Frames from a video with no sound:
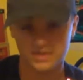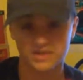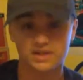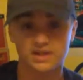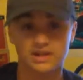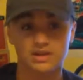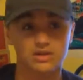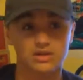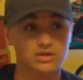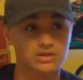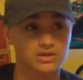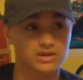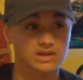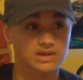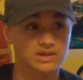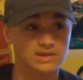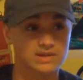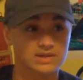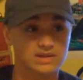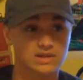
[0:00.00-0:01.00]
seeing all
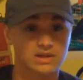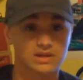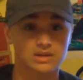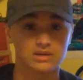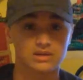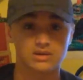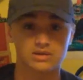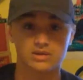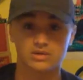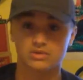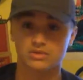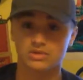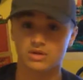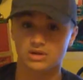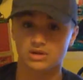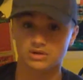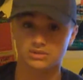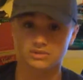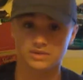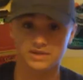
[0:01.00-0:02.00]
these new
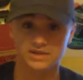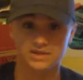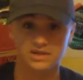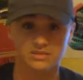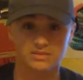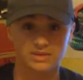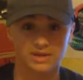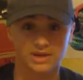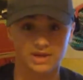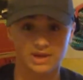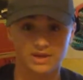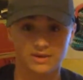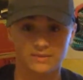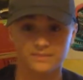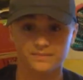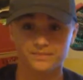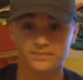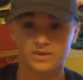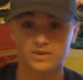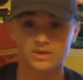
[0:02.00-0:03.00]
colorways coming out
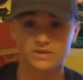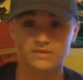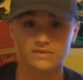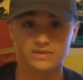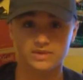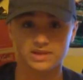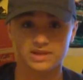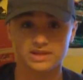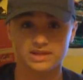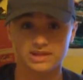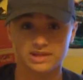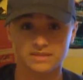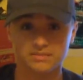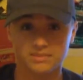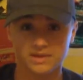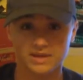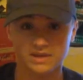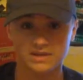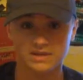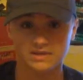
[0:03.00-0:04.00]
for the
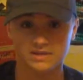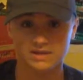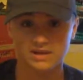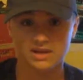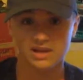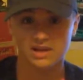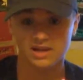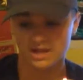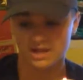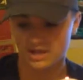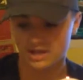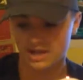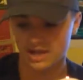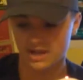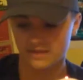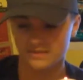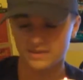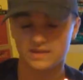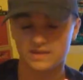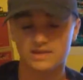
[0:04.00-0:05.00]
Olympics, and I
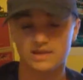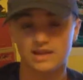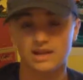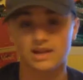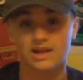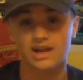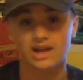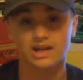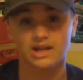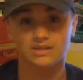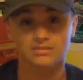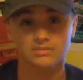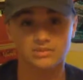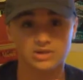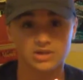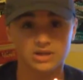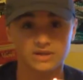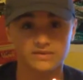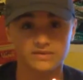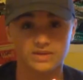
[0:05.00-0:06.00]
have to say I am
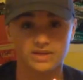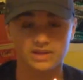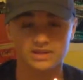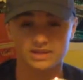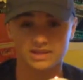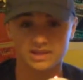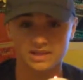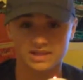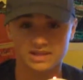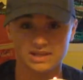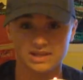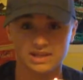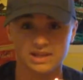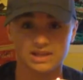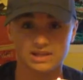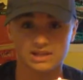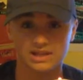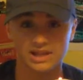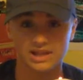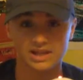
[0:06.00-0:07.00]
loving the
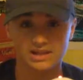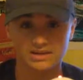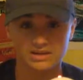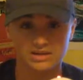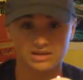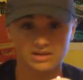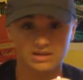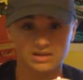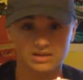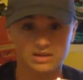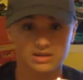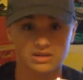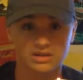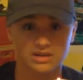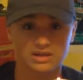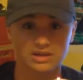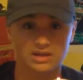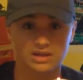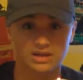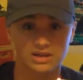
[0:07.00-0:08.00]
Atlanta
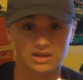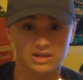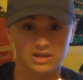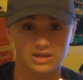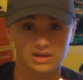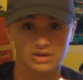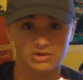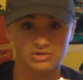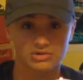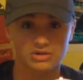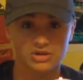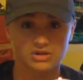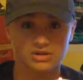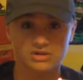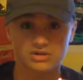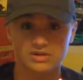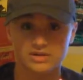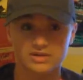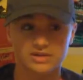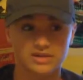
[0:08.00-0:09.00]
Air
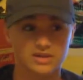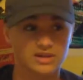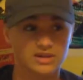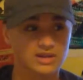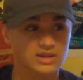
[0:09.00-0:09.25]
Trainers.